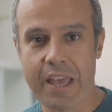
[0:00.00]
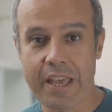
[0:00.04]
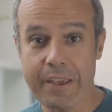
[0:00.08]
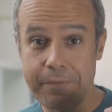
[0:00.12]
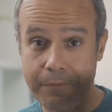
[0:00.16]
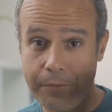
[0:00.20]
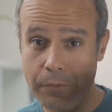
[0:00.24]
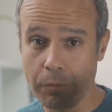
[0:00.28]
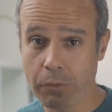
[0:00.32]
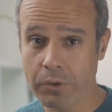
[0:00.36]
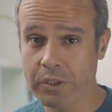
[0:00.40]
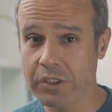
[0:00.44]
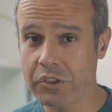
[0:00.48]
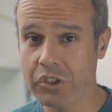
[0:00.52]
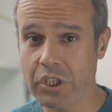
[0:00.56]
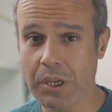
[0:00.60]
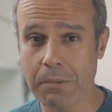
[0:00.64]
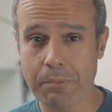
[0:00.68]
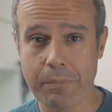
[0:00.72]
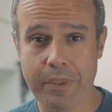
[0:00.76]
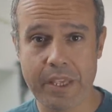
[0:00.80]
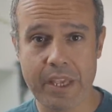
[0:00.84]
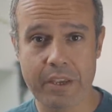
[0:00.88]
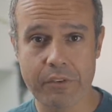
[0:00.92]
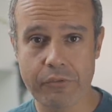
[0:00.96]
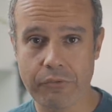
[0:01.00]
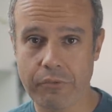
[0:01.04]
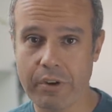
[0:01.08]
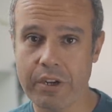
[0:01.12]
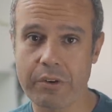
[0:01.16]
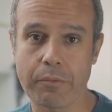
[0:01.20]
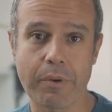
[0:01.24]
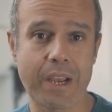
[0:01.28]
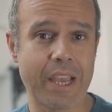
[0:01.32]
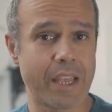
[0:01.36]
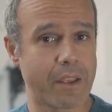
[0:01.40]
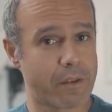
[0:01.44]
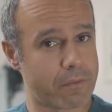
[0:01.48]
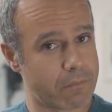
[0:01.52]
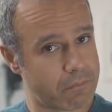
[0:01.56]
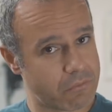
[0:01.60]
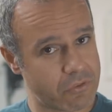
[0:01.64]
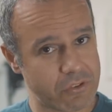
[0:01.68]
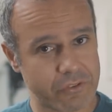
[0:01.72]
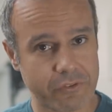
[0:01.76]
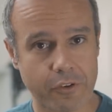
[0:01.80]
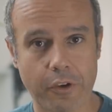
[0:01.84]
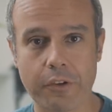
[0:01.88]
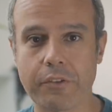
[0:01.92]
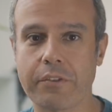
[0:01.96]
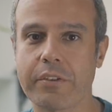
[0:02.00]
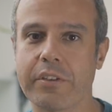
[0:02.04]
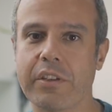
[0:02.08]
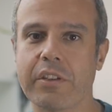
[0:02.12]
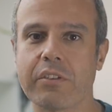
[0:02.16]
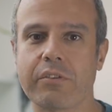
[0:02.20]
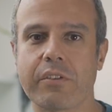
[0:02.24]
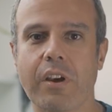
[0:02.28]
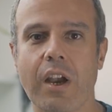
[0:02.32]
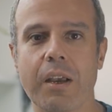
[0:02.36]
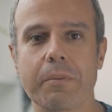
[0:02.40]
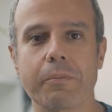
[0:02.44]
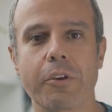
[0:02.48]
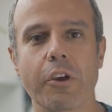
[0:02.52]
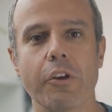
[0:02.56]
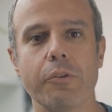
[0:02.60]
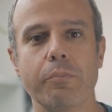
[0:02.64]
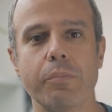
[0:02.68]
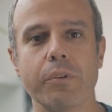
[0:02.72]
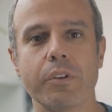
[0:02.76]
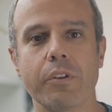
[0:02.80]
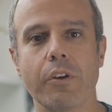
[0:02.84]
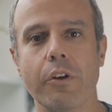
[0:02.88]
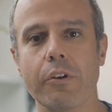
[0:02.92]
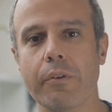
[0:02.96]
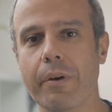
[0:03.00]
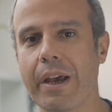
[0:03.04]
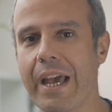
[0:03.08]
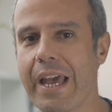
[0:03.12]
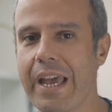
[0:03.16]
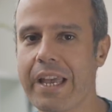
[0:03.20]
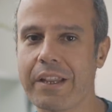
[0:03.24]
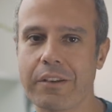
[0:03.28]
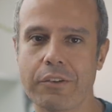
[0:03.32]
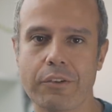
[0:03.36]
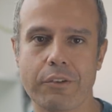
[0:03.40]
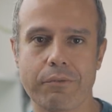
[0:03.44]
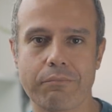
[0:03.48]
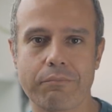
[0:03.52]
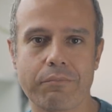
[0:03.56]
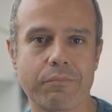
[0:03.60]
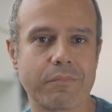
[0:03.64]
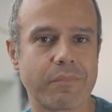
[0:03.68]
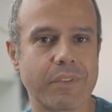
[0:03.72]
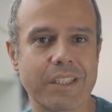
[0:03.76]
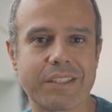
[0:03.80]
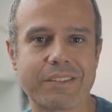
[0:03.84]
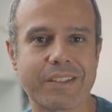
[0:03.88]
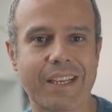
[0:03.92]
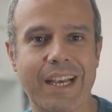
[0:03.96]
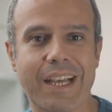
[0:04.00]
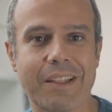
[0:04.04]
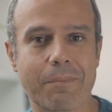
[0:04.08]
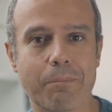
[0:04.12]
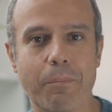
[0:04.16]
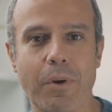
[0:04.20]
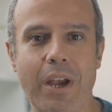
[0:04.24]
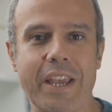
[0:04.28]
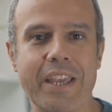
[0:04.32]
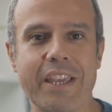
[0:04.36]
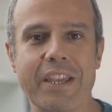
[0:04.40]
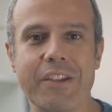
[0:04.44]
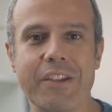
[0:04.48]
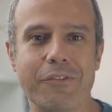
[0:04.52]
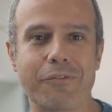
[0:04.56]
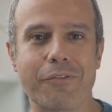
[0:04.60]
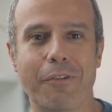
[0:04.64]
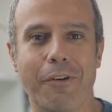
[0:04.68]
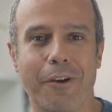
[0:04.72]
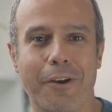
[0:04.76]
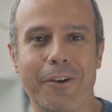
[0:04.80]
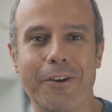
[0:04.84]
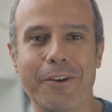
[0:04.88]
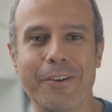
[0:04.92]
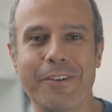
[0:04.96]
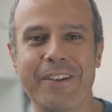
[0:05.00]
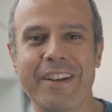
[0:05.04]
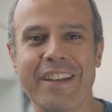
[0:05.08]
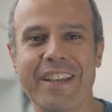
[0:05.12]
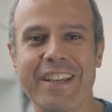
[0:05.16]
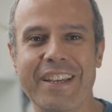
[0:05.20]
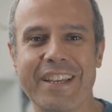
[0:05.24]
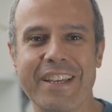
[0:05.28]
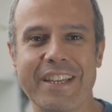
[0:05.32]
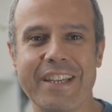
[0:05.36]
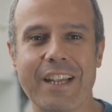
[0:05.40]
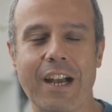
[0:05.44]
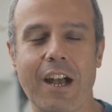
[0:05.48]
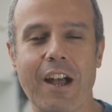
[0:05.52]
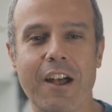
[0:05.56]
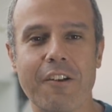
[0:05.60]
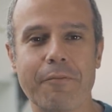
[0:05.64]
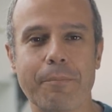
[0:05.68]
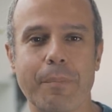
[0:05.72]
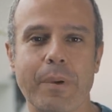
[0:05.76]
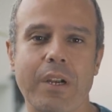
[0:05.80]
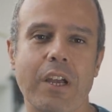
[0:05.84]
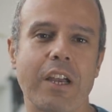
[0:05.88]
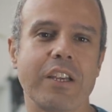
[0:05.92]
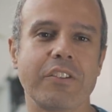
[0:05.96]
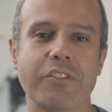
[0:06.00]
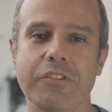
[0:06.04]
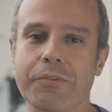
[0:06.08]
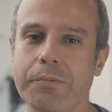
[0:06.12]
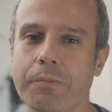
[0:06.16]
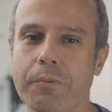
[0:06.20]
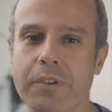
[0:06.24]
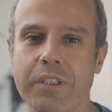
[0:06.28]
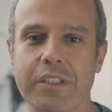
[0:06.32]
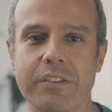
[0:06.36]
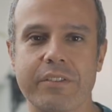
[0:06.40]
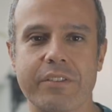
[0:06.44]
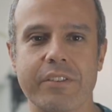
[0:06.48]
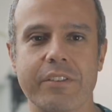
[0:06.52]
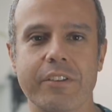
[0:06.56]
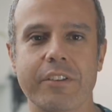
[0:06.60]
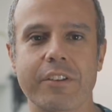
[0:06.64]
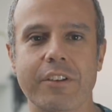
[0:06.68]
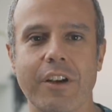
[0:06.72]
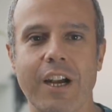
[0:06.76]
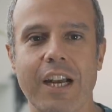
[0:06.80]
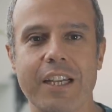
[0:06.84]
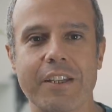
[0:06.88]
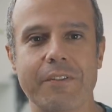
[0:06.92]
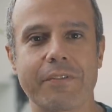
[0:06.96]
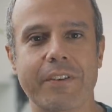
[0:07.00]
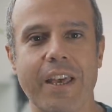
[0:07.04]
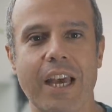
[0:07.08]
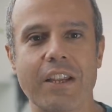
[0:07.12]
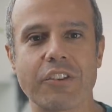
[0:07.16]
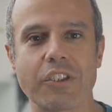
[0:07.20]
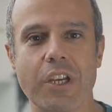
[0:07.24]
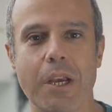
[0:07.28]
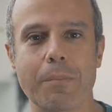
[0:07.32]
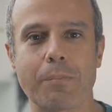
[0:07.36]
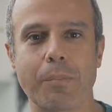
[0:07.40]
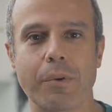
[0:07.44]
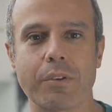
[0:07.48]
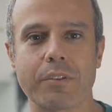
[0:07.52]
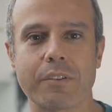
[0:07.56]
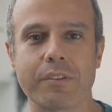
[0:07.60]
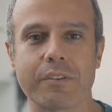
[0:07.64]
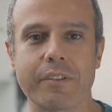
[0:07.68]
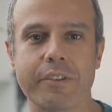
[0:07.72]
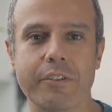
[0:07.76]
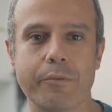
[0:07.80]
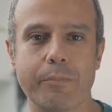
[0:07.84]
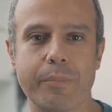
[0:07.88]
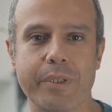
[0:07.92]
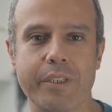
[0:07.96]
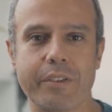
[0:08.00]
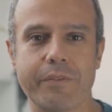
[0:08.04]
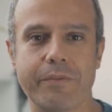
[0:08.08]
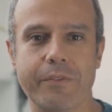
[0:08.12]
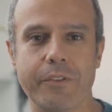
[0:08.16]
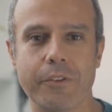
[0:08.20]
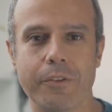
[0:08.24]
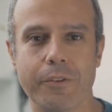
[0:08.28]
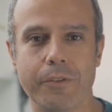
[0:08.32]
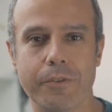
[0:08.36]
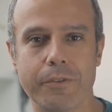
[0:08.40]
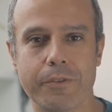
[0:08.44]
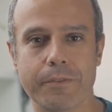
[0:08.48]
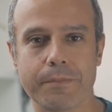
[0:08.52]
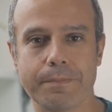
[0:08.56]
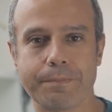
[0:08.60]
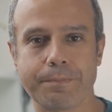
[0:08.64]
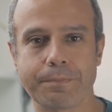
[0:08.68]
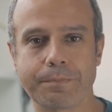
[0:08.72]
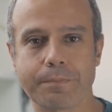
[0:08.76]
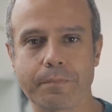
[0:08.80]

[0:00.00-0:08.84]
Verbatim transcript: If you want to jump there straight away, just go to the time code below and let's cut my intro in half, but I just wanted to kind of catch up on a little bit of news.